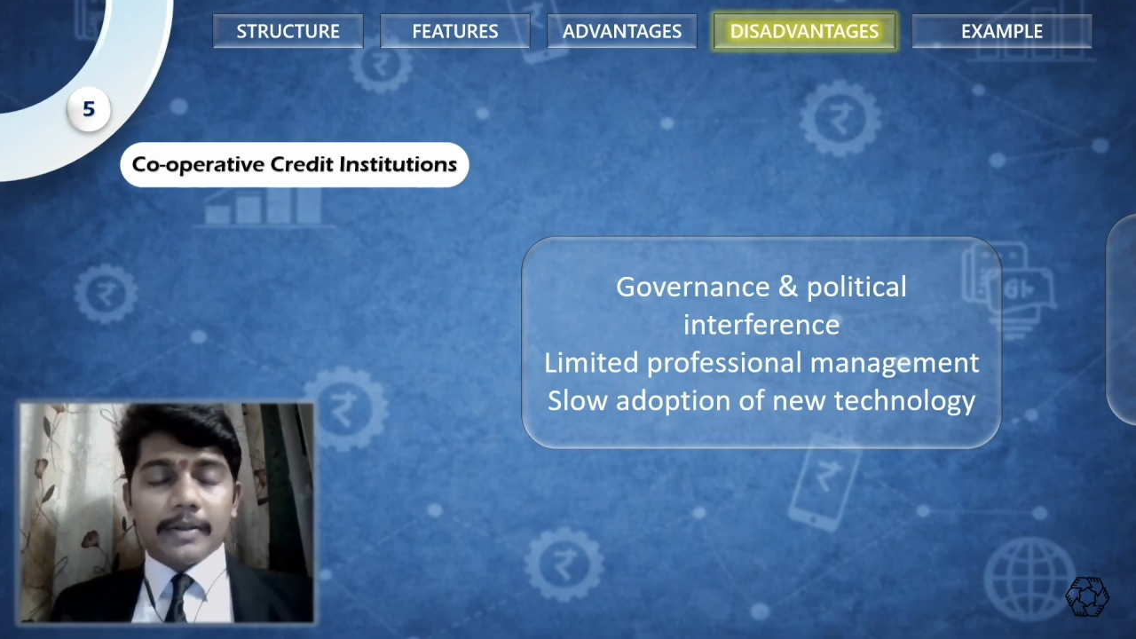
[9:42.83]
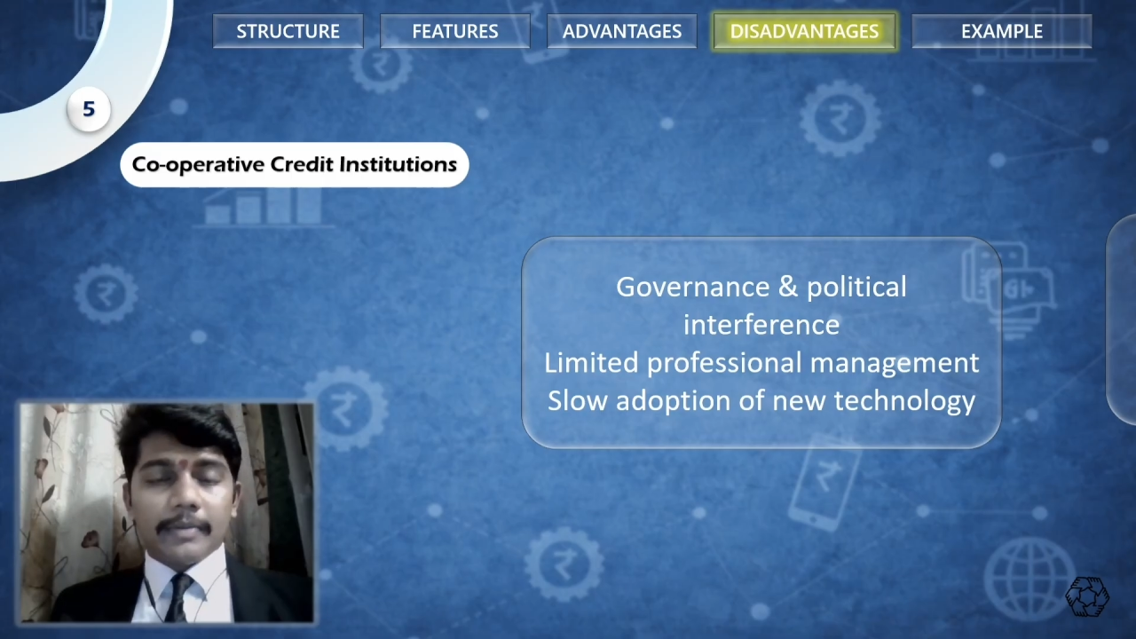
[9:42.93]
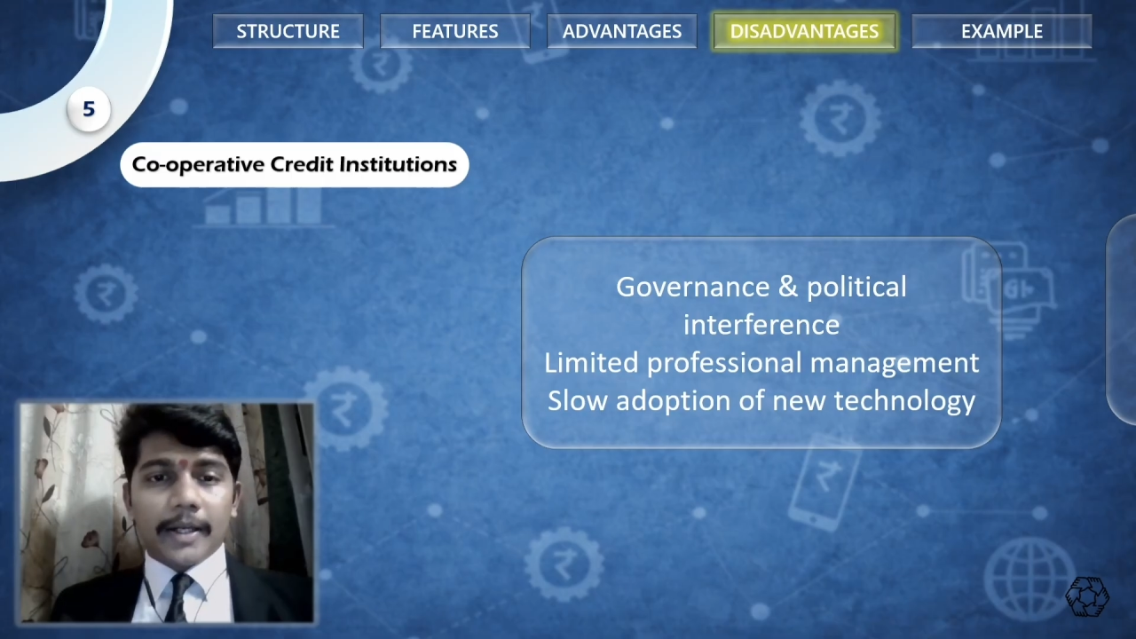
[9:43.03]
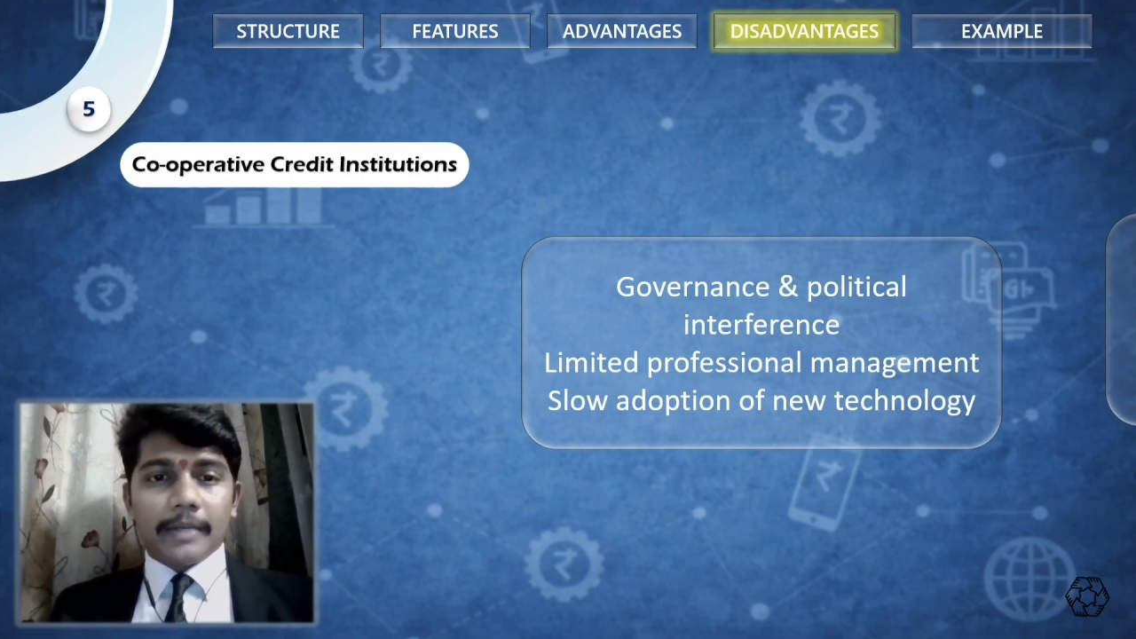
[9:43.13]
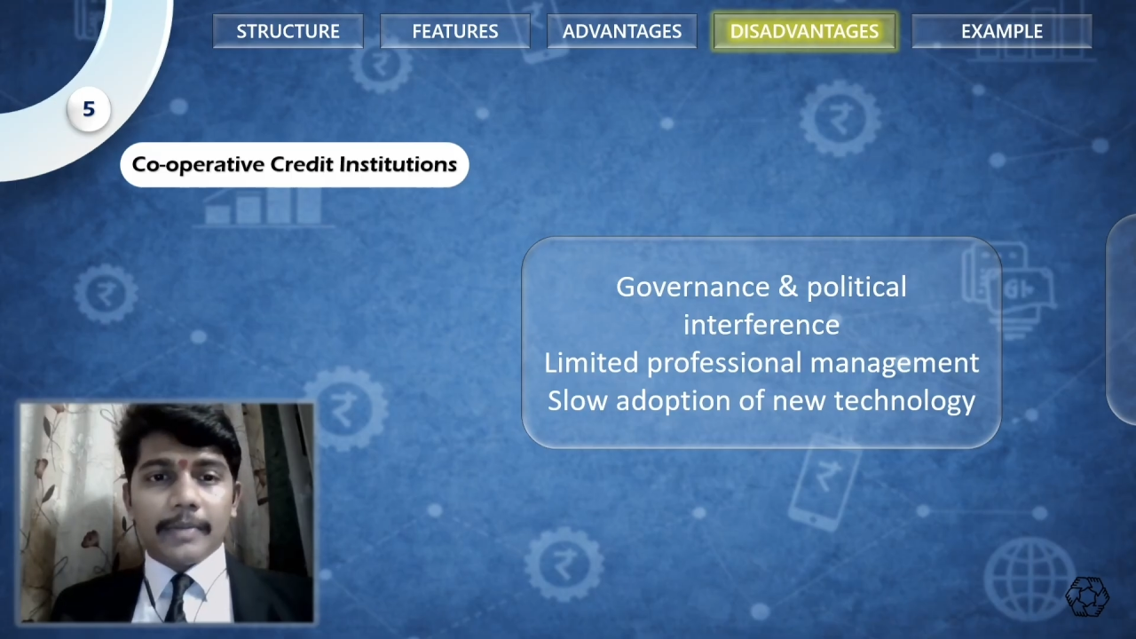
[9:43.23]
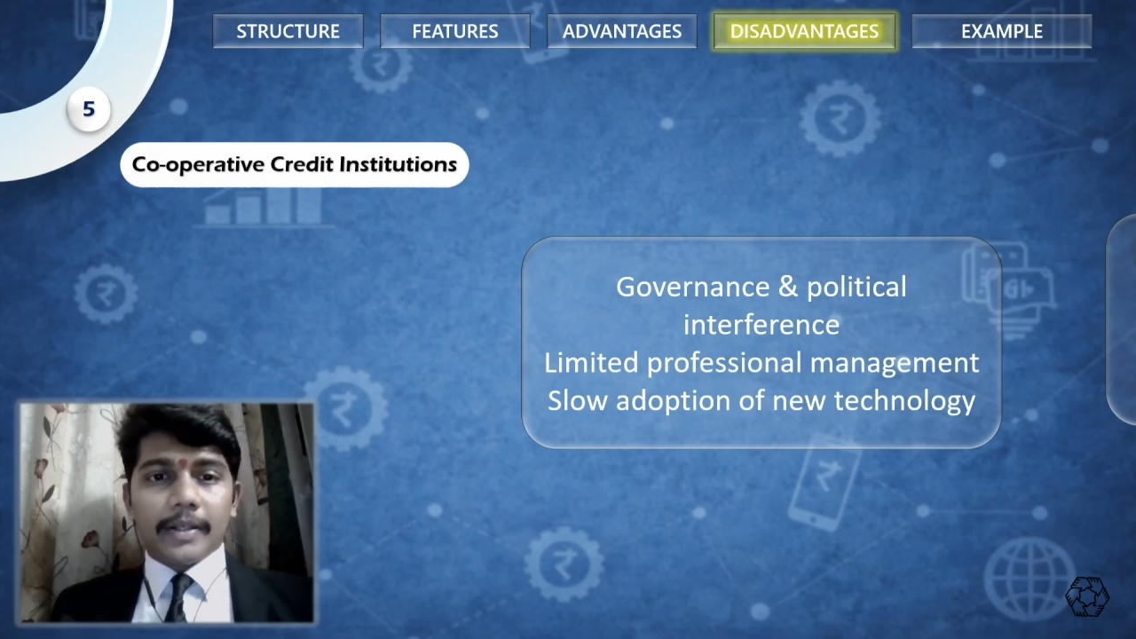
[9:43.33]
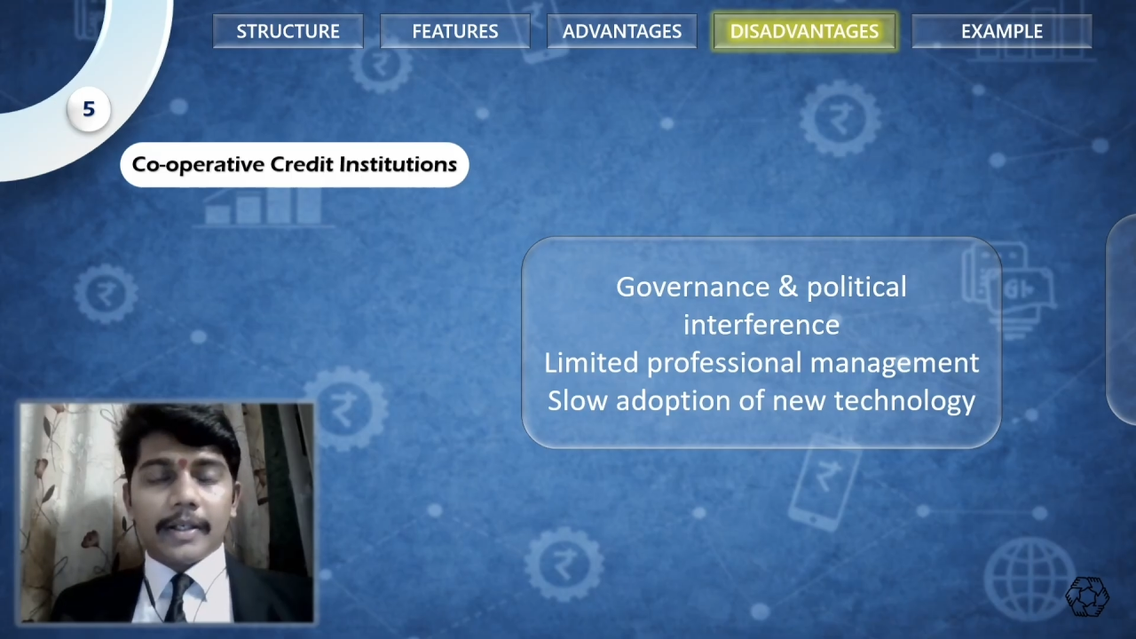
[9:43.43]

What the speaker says: might be